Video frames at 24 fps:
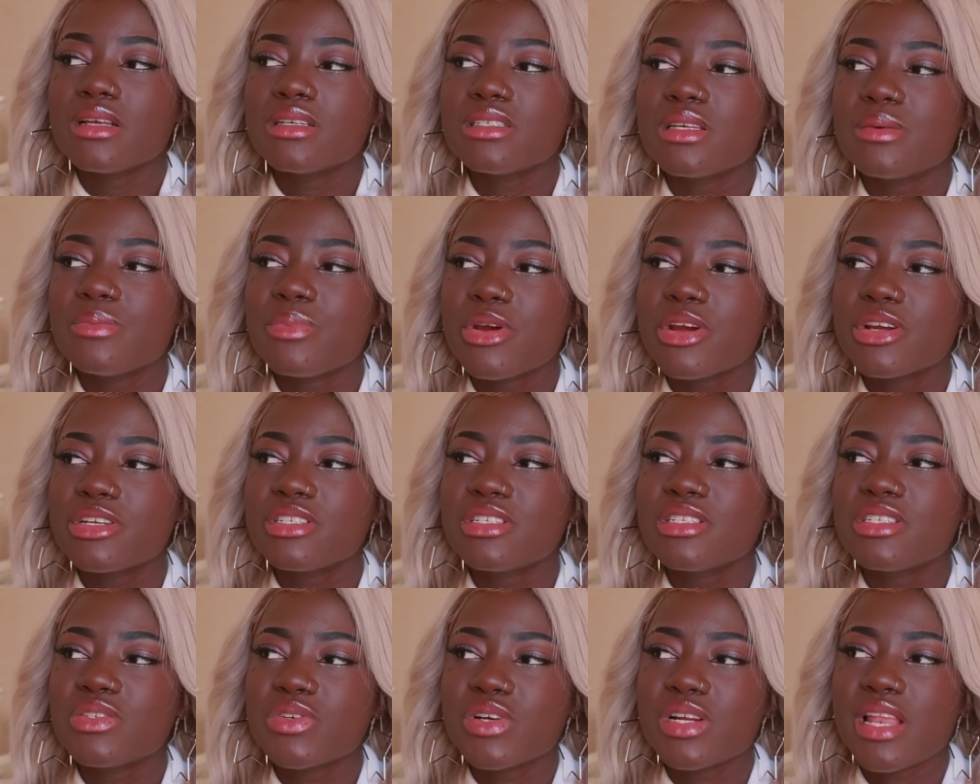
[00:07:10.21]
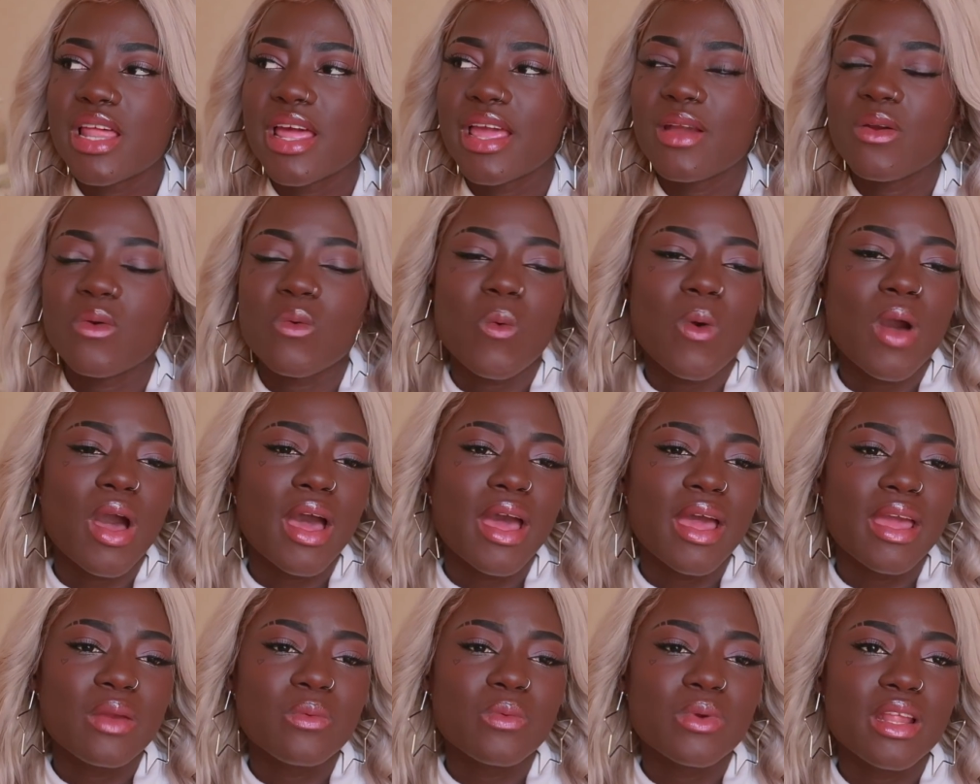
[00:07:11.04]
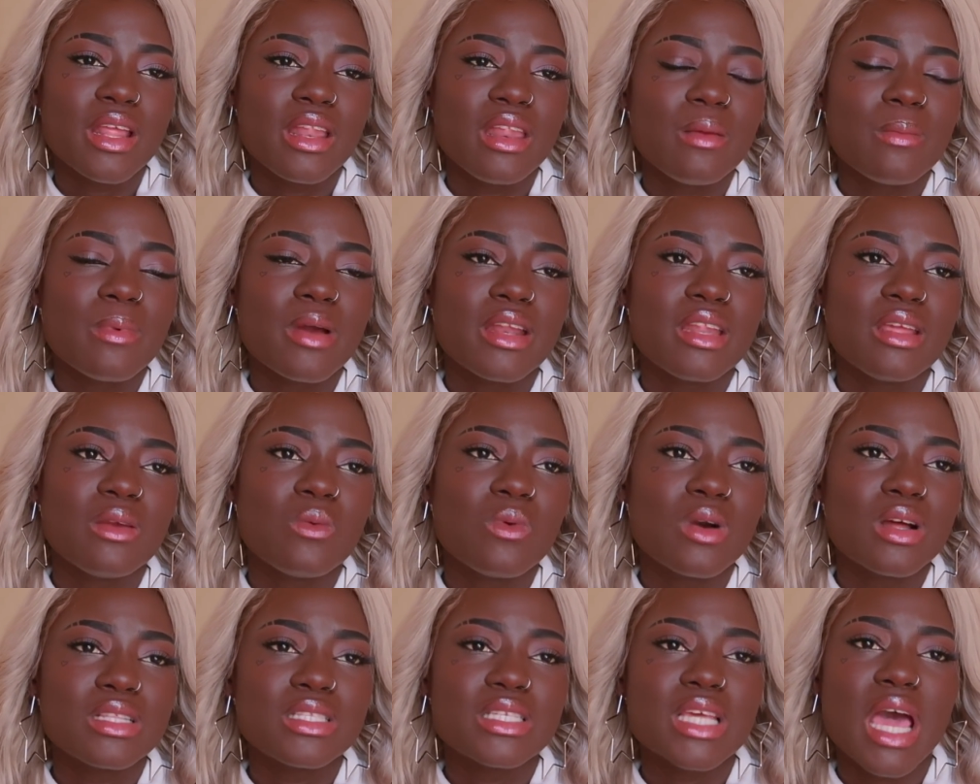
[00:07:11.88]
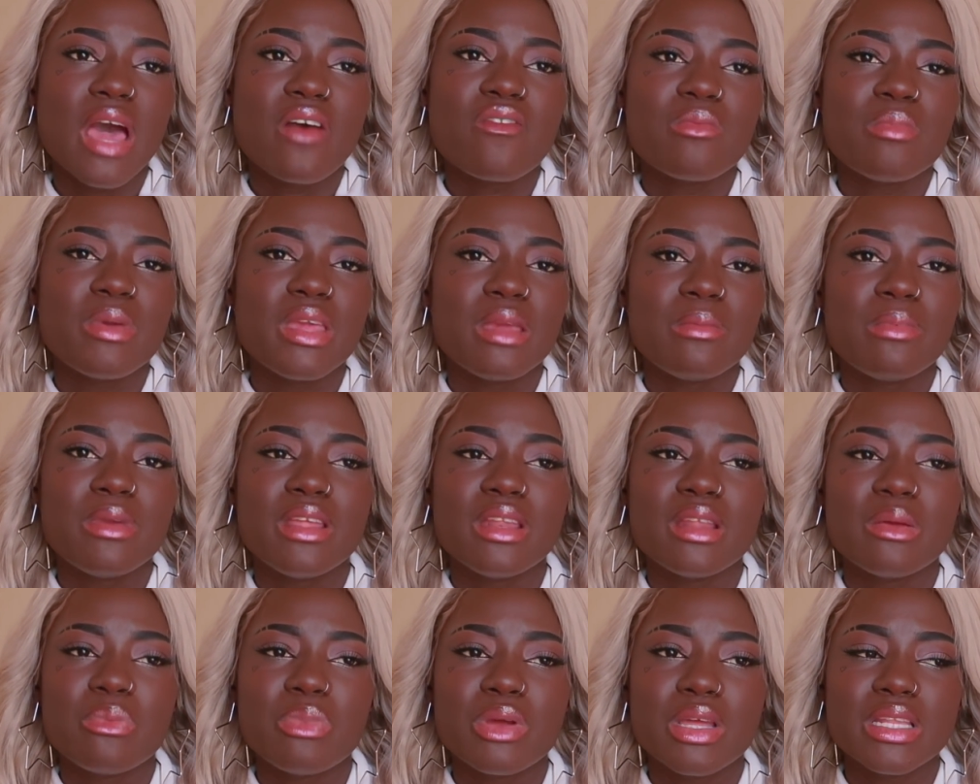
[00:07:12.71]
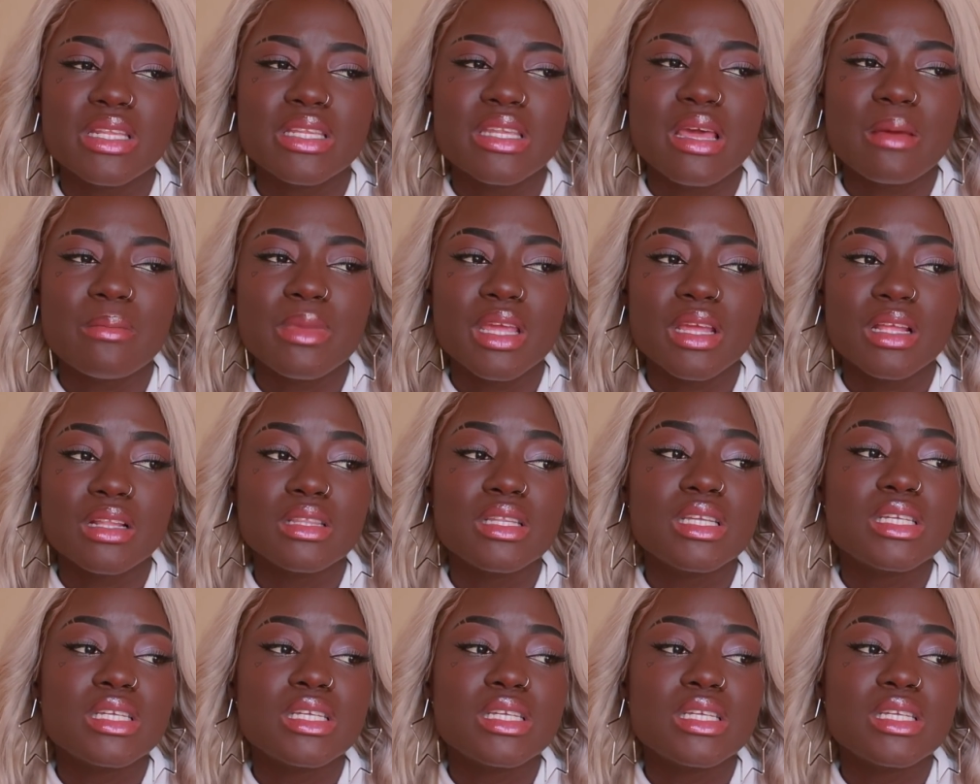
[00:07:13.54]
Some persons were like, why would anybody want to have a baby in a pandemic?